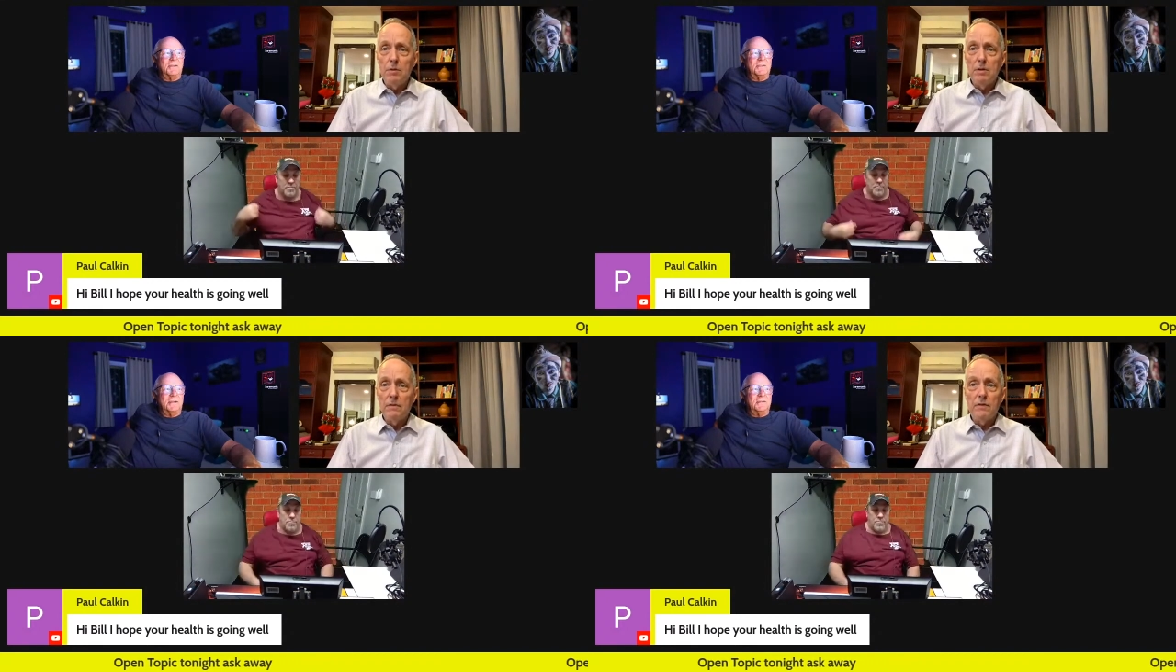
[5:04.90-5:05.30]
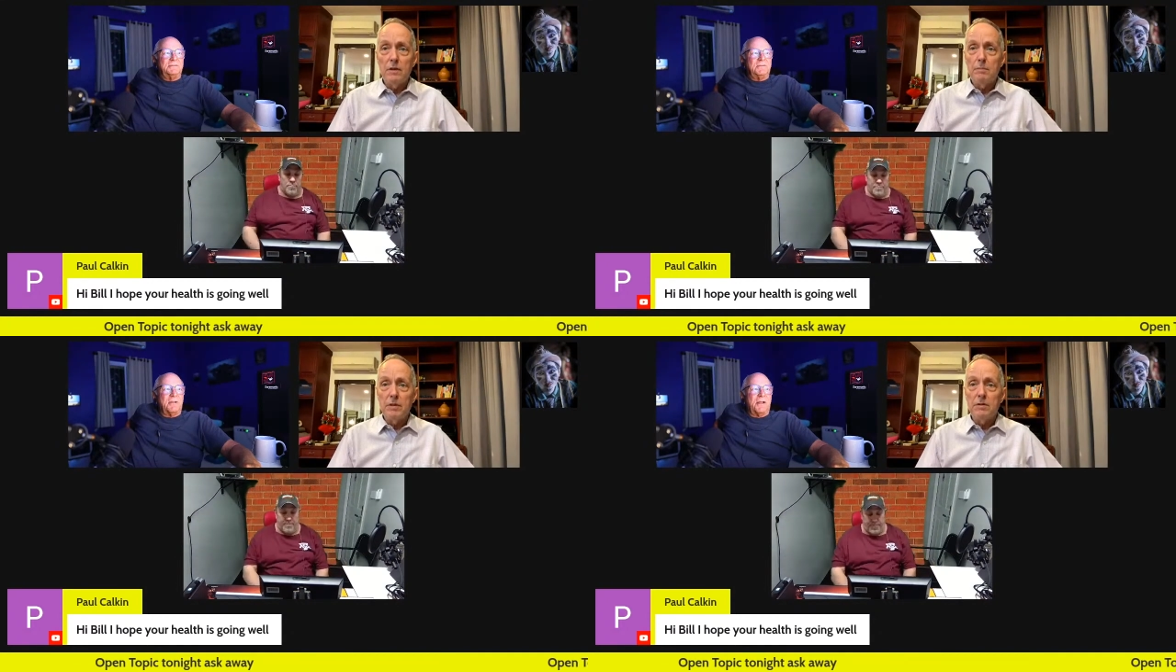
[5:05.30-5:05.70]
in the
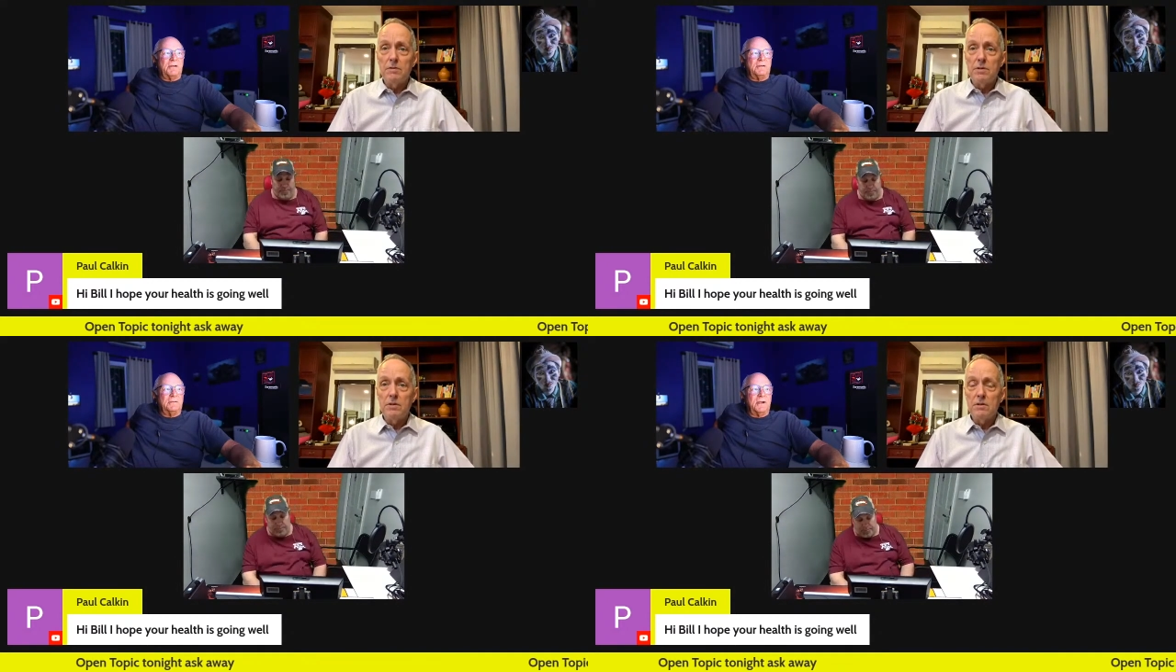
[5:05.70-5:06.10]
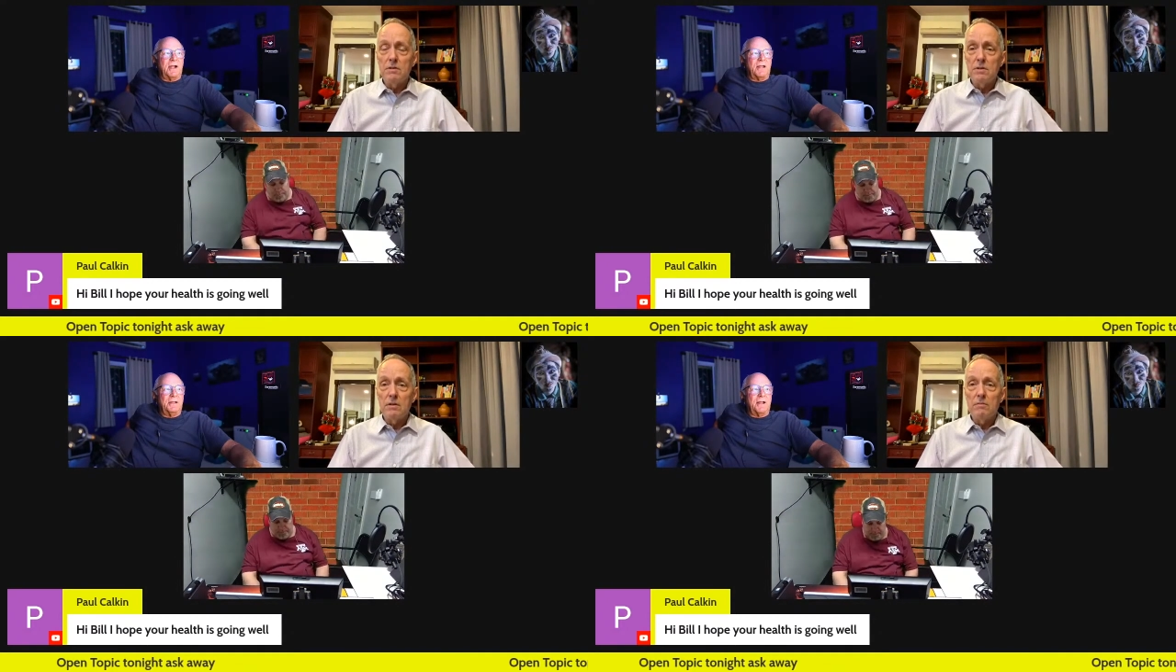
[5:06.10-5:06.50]
Philippines
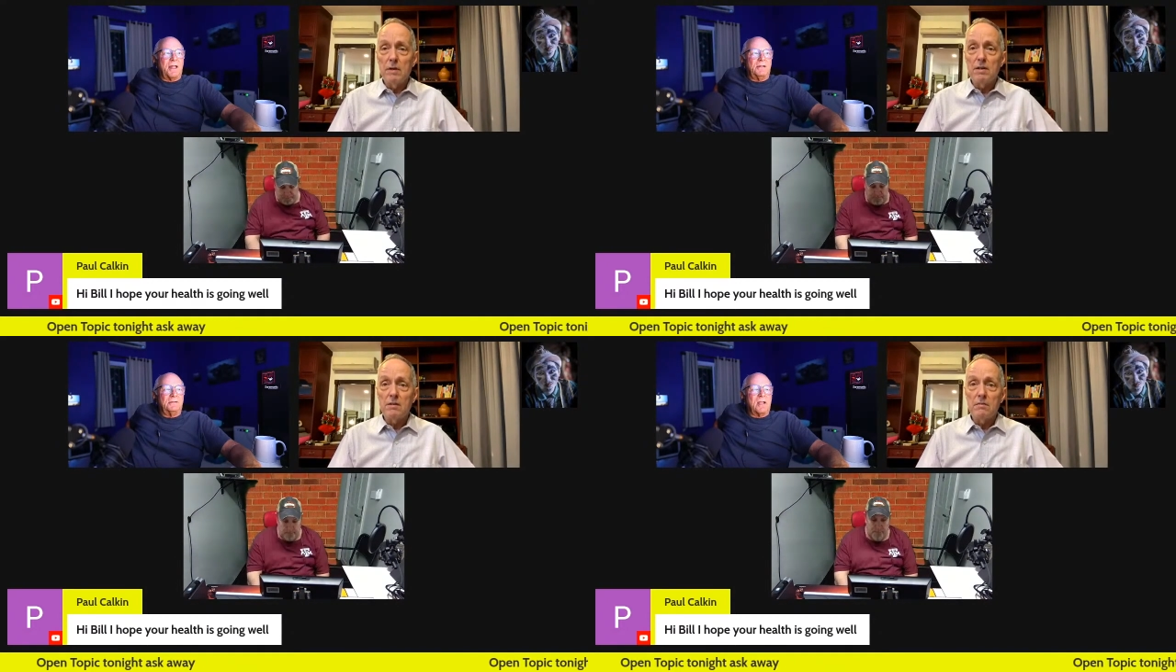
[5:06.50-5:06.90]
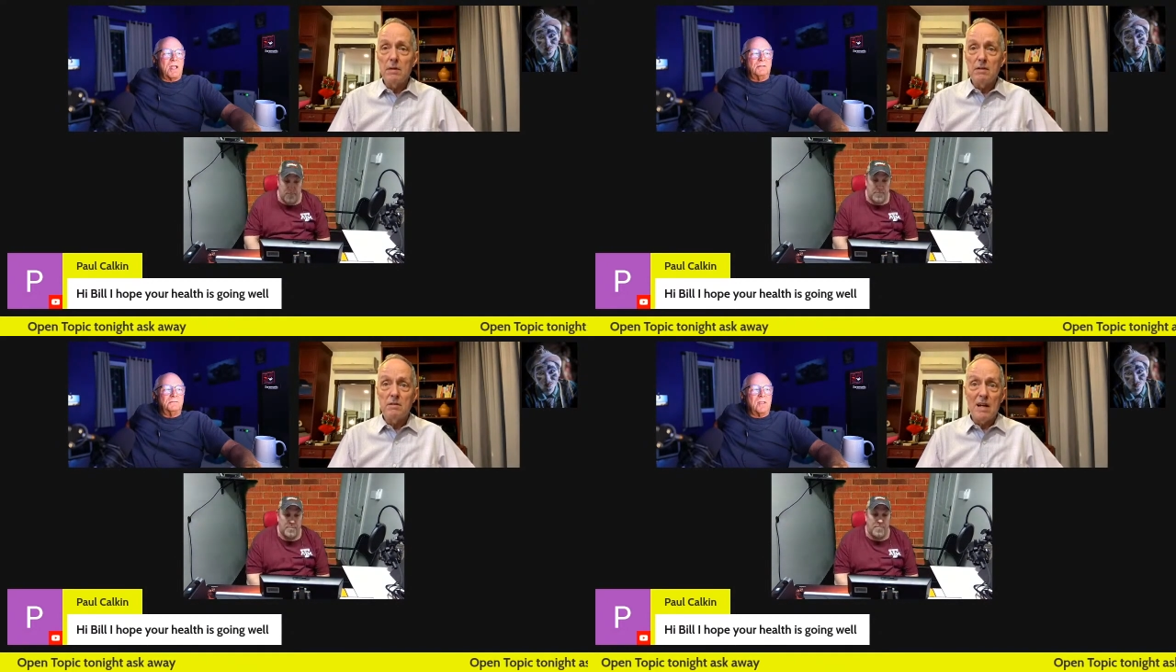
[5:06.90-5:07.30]
makes
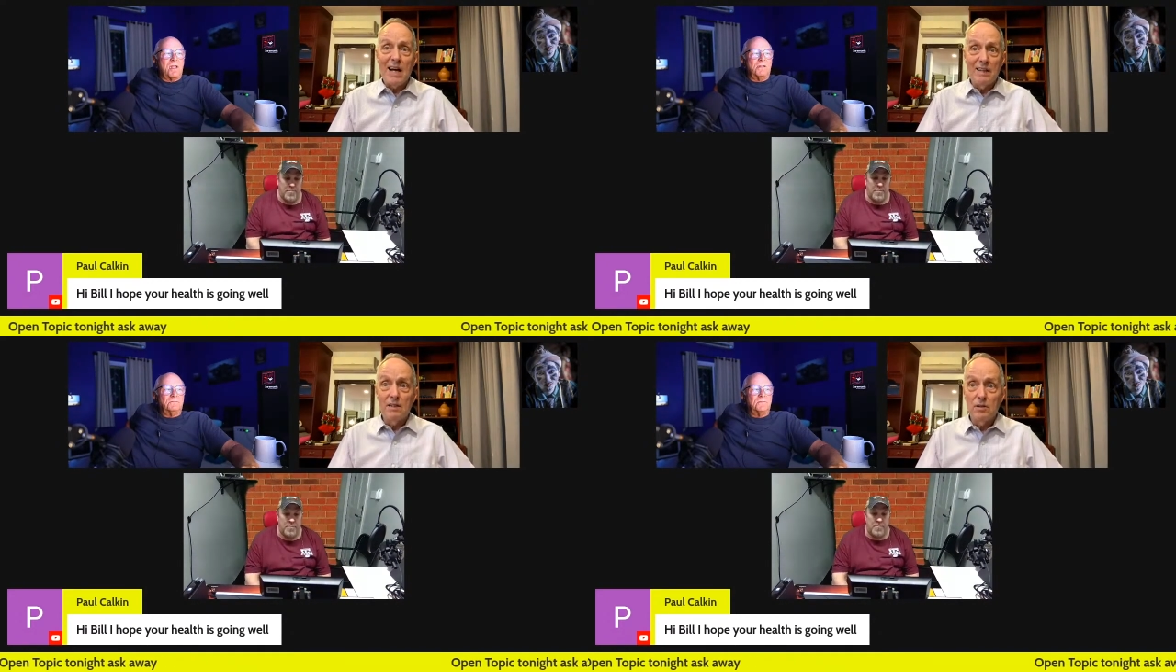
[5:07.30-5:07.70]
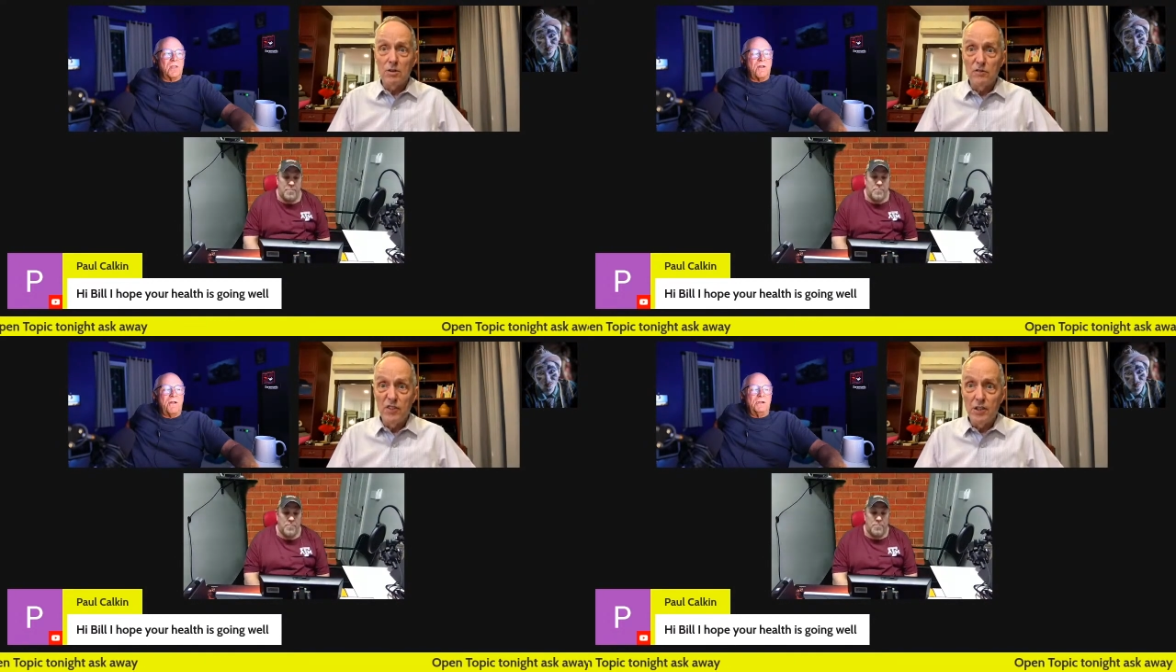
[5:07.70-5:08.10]
Thailand
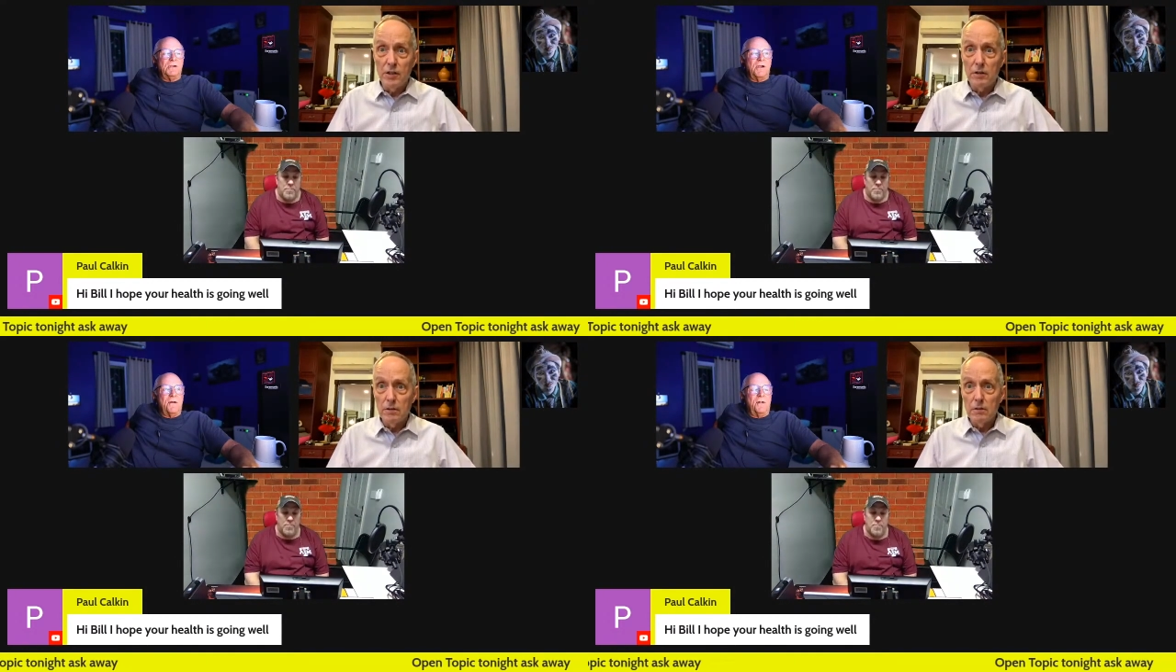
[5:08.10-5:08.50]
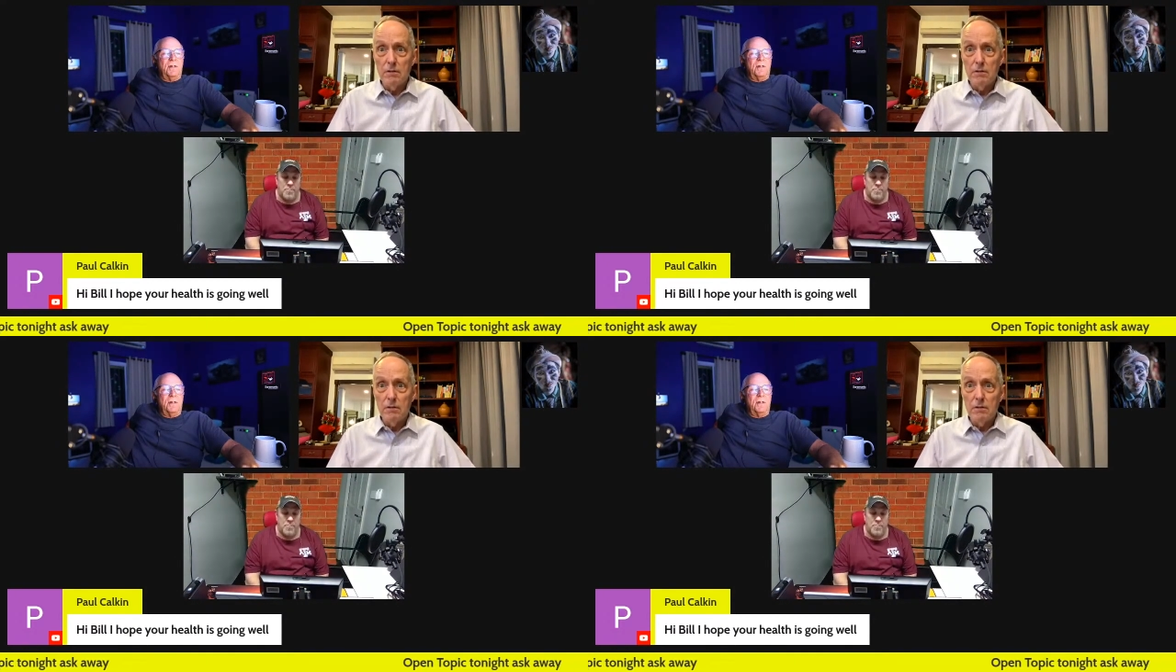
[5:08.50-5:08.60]
look efficient.